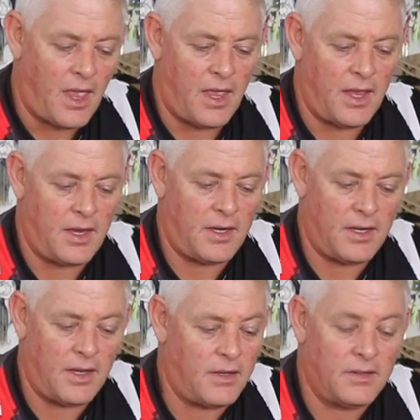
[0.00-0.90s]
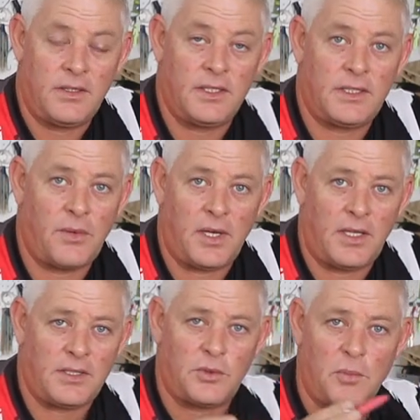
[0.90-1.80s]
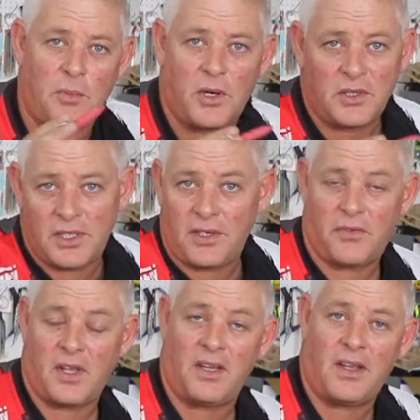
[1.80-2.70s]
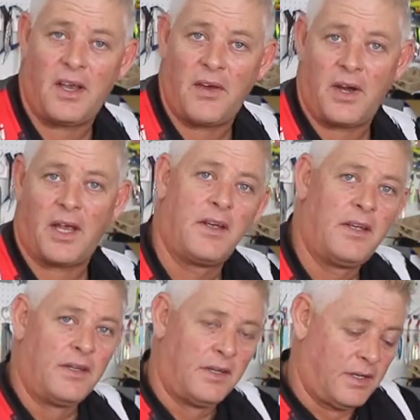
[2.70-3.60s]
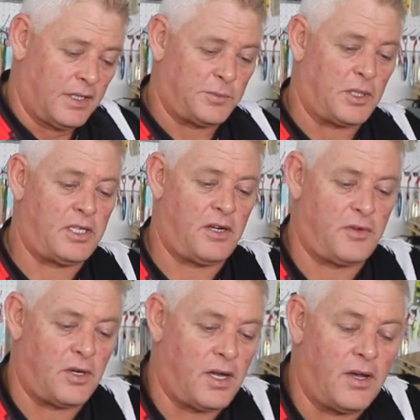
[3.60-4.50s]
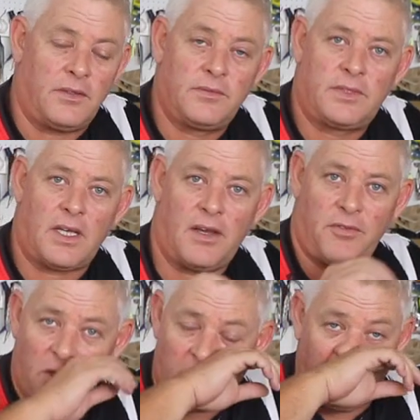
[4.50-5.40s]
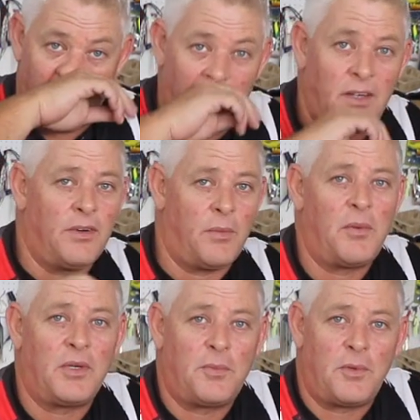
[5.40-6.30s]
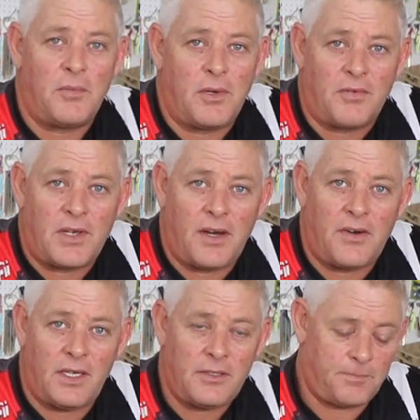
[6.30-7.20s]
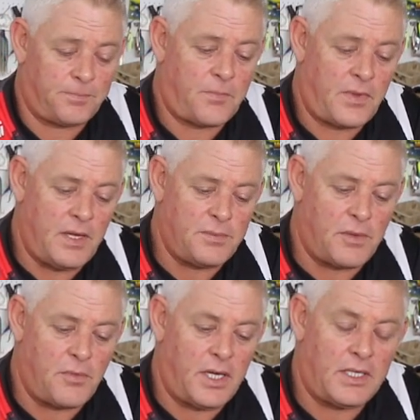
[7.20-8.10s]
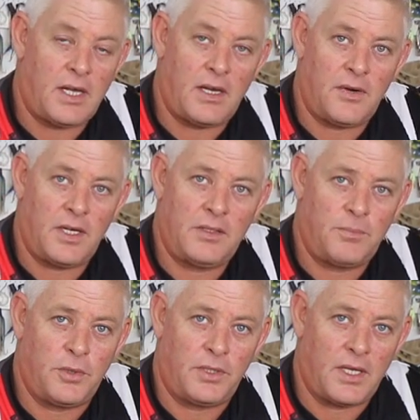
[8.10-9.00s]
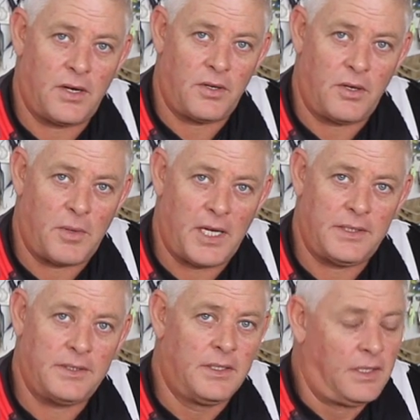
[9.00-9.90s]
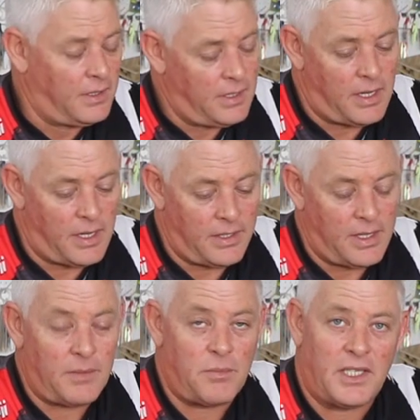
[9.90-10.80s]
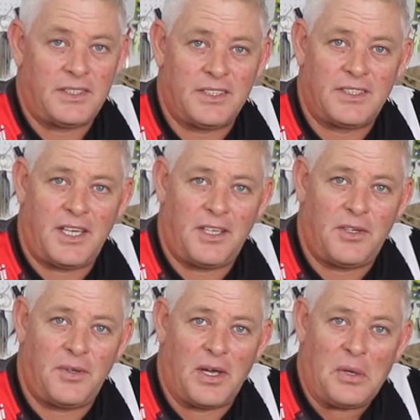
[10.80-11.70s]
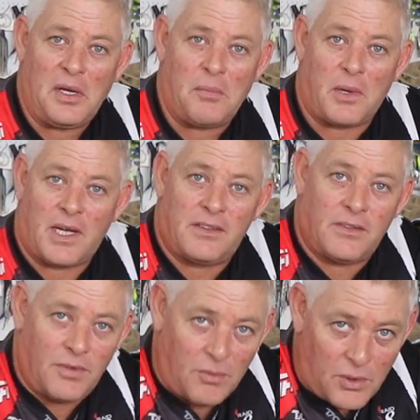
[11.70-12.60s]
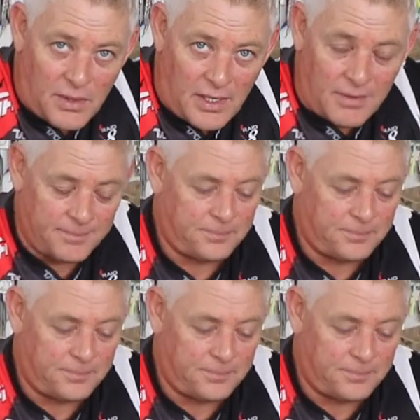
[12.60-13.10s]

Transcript: and there's no way they swim past it if they're in the area, especially if you're alone. So if you're not alone, remember to put a bit of color in, keep some red color in, put that on your bait, and that might just get you the only bite of the morning.